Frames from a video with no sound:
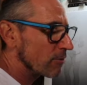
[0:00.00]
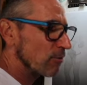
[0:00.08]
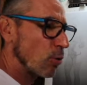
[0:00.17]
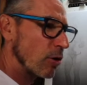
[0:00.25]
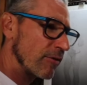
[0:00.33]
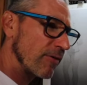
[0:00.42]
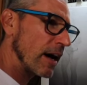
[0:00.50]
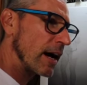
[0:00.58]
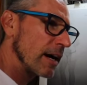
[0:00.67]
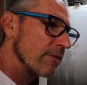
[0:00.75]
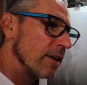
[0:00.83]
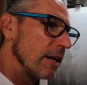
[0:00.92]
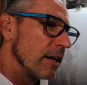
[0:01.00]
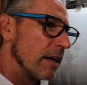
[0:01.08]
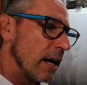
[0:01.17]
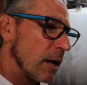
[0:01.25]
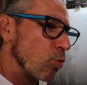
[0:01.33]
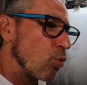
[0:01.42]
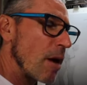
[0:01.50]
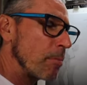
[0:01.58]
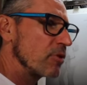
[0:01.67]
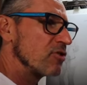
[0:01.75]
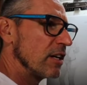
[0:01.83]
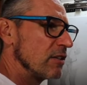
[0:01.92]
or 5
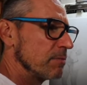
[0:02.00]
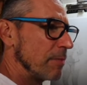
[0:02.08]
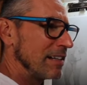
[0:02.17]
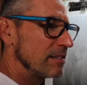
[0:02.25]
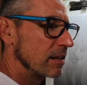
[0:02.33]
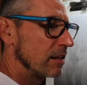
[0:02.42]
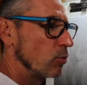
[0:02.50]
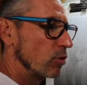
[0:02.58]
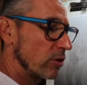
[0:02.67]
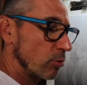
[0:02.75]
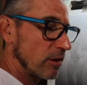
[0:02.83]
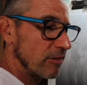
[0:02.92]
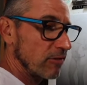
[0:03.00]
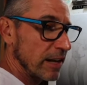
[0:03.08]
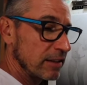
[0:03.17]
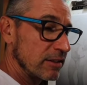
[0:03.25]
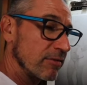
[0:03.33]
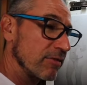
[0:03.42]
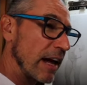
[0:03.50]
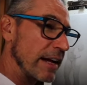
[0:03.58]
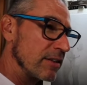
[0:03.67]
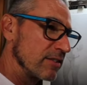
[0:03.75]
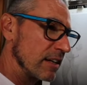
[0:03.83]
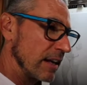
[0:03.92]
represents basically what the reflective light
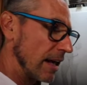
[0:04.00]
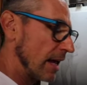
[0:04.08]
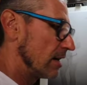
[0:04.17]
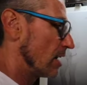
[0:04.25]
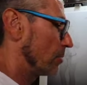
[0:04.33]
is going to end